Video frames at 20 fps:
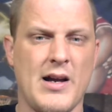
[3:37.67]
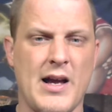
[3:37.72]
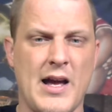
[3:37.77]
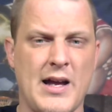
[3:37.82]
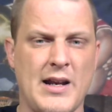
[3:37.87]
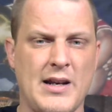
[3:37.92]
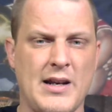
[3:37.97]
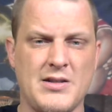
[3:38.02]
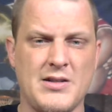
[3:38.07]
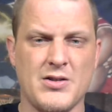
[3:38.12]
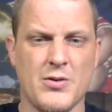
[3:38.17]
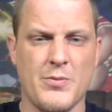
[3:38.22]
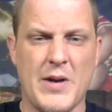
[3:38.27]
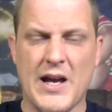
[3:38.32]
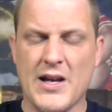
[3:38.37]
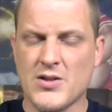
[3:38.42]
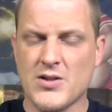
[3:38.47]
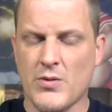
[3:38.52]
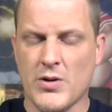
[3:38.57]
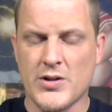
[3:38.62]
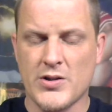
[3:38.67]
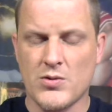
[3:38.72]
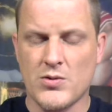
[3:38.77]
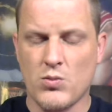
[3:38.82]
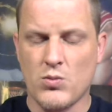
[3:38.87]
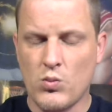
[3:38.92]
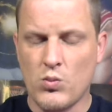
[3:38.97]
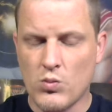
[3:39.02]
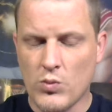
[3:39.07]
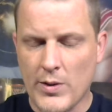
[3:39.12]
adding to their pass rush
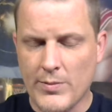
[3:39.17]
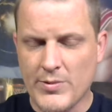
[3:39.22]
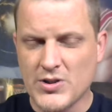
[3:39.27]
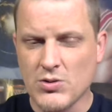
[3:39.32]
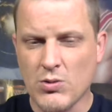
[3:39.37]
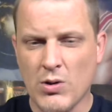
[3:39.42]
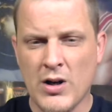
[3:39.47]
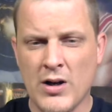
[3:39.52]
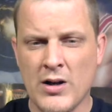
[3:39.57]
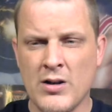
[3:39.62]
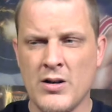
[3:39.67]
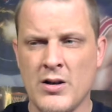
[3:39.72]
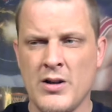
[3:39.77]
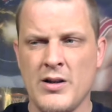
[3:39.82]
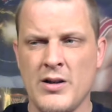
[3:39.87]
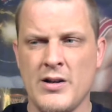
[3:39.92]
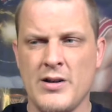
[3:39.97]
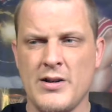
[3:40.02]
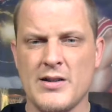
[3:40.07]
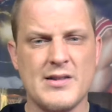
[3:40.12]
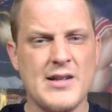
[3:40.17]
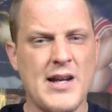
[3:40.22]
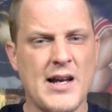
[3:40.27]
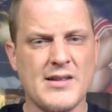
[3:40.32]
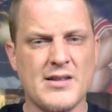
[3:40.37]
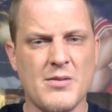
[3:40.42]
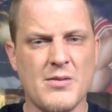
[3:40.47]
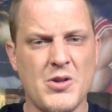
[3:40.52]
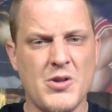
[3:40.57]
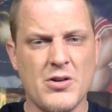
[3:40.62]
repertoire. It's
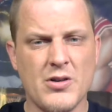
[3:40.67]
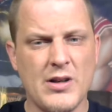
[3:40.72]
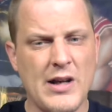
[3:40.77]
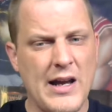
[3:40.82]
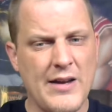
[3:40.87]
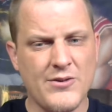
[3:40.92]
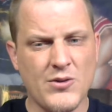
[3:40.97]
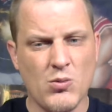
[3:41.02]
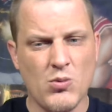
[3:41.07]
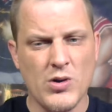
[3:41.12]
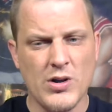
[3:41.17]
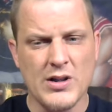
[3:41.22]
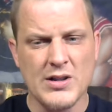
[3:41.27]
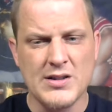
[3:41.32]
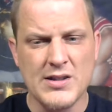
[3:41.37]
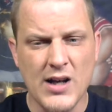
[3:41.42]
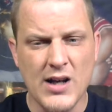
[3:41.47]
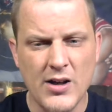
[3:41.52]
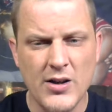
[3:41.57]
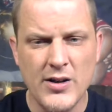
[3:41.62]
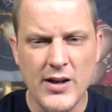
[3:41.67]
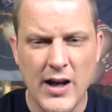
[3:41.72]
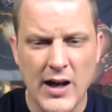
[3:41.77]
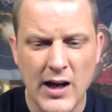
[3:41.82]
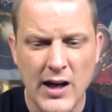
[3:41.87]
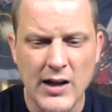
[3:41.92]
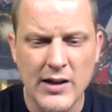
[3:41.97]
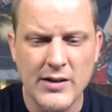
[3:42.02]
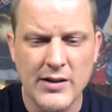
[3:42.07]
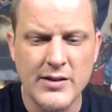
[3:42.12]
not something you're going to have to work a ton
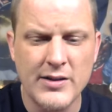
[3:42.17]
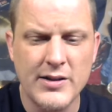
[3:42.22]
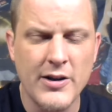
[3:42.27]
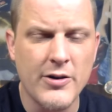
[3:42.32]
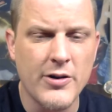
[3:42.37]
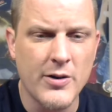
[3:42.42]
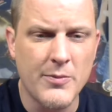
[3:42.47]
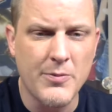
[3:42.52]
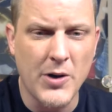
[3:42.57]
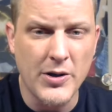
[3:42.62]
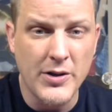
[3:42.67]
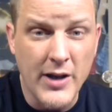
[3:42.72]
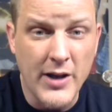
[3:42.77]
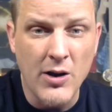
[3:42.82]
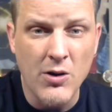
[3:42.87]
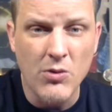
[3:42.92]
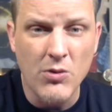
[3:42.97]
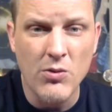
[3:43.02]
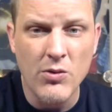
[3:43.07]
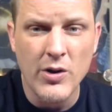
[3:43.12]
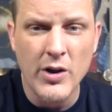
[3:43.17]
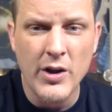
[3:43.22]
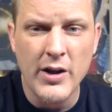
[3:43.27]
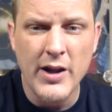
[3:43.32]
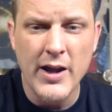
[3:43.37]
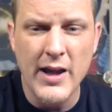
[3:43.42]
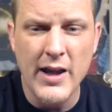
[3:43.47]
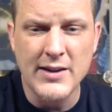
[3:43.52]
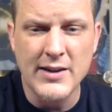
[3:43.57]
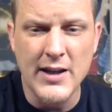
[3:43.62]
on Derek Barnett
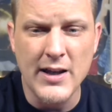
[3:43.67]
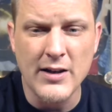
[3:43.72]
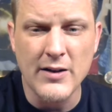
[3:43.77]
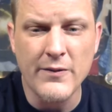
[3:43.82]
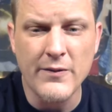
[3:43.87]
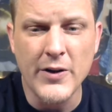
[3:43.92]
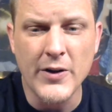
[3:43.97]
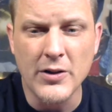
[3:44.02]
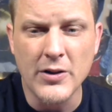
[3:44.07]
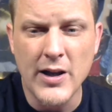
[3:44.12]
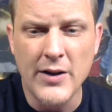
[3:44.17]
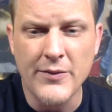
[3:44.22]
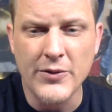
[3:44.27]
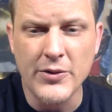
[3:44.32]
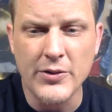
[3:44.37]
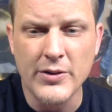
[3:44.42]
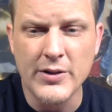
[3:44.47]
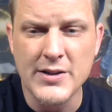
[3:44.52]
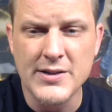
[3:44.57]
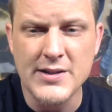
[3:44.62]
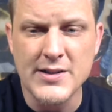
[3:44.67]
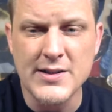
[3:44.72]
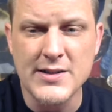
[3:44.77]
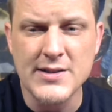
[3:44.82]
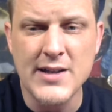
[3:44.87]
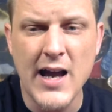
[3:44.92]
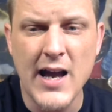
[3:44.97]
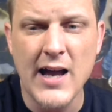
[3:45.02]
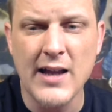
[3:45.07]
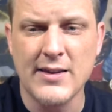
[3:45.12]
at the NFL level because he's
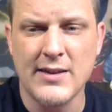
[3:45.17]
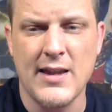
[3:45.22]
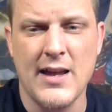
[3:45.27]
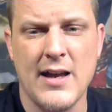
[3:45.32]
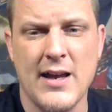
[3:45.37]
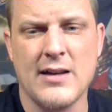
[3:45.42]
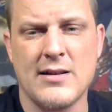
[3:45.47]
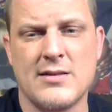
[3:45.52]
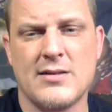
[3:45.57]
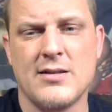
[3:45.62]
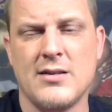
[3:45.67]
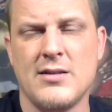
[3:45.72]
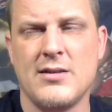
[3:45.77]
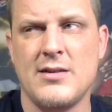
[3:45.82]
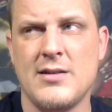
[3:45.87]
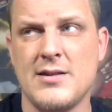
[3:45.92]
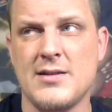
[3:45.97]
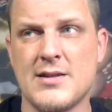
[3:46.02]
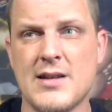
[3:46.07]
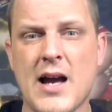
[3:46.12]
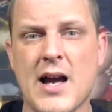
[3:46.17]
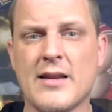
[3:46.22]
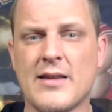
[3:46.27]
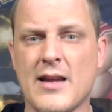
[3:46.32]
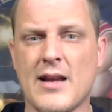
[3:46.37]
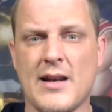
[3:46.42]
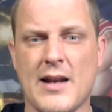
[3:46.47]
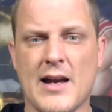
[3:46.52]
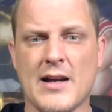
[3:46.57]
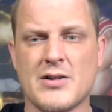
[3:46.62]
got that. He's got
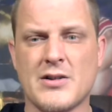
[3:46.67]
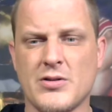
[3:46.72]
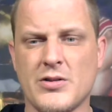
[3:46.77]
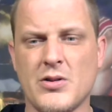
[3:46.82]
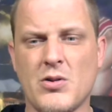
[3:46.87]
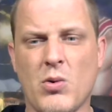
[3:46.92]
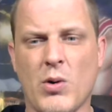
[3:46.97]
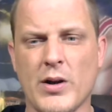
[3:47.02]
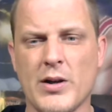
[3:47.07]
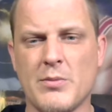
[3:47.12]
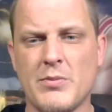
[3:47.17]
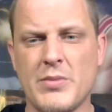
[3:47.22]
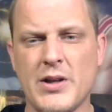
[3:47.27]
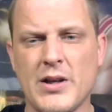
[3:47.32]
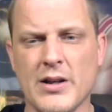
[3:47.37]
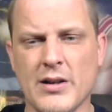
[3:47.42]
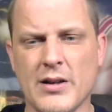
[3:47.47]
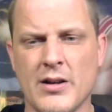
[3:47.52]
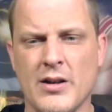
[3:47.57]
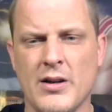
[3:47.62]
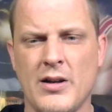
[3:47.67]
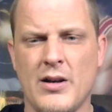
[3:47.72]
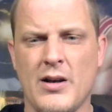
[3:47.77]
that actually quite a bit.